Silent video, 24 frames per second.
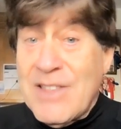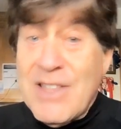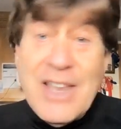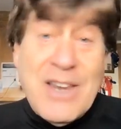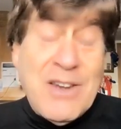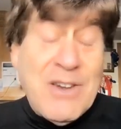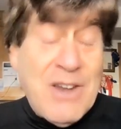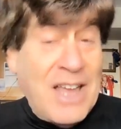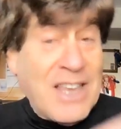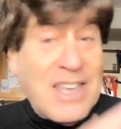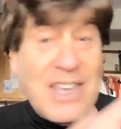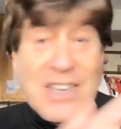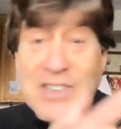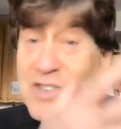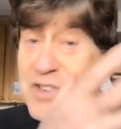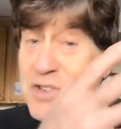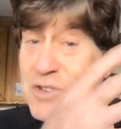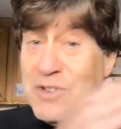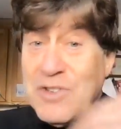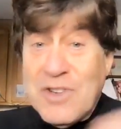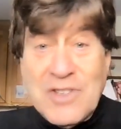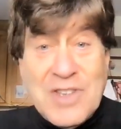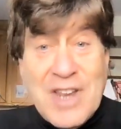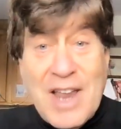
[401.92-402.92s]
then I guess
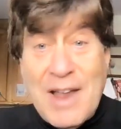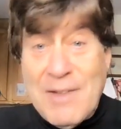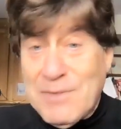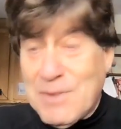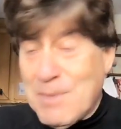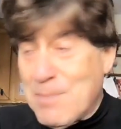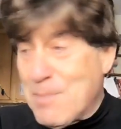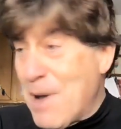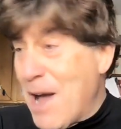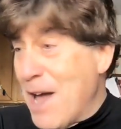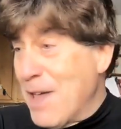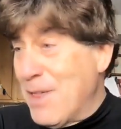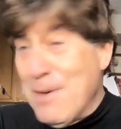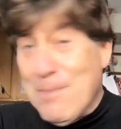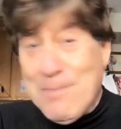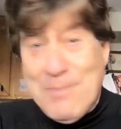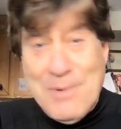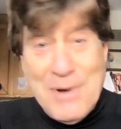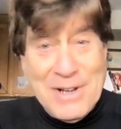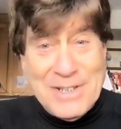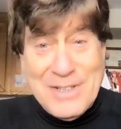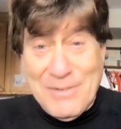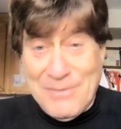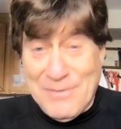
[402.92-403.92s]
you'll just have to buy the
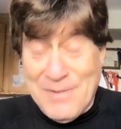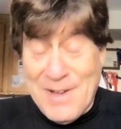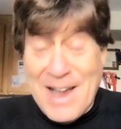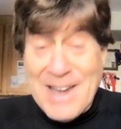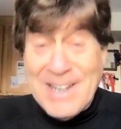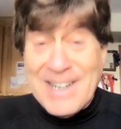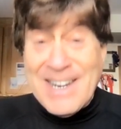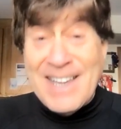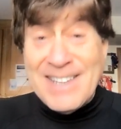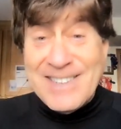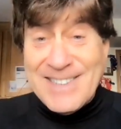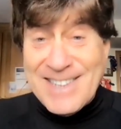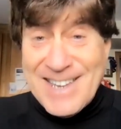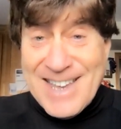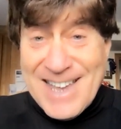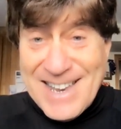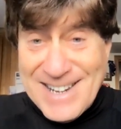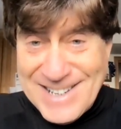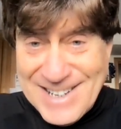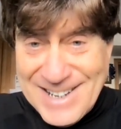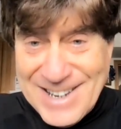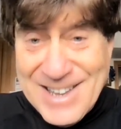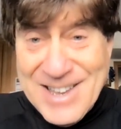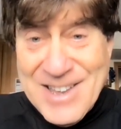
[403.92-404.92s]
book to find out the
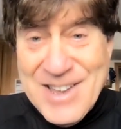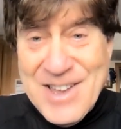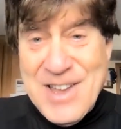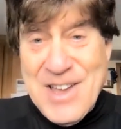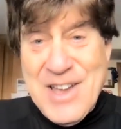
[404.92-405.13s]
ending.